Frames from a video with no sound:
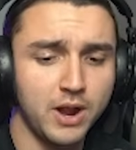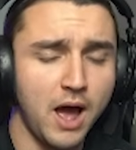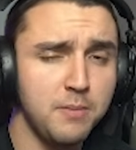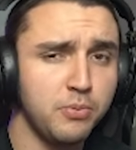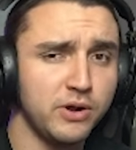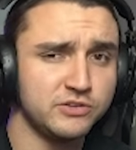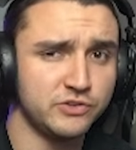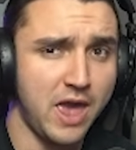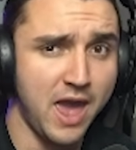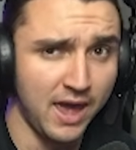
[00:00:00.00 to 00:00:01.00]
when I
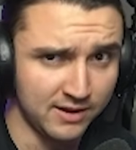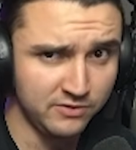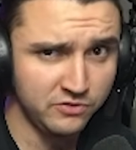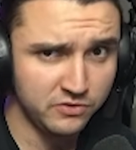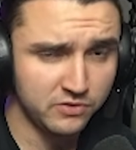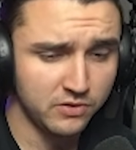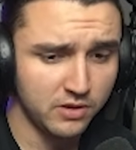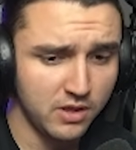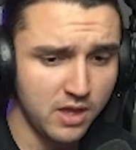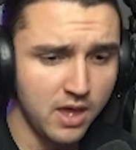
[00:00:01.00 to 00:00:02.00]
press end,
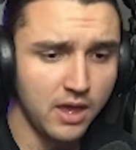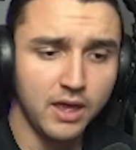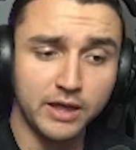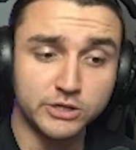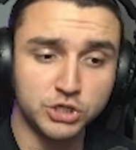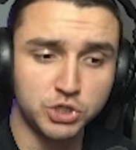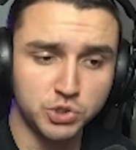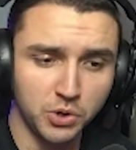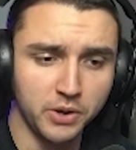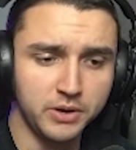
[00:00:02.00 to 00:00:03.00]
it
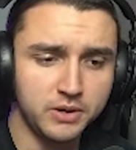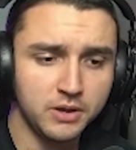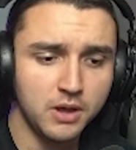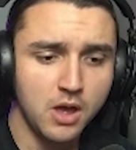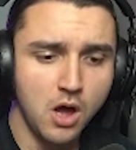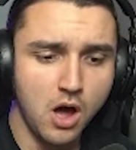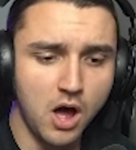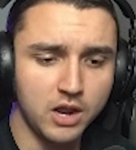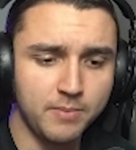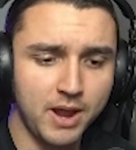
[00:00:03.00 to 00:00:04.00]
should
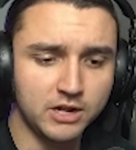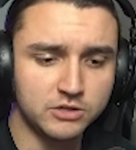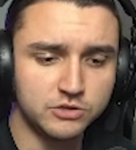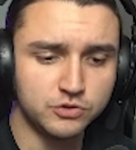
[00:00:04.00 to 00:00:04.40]
automatically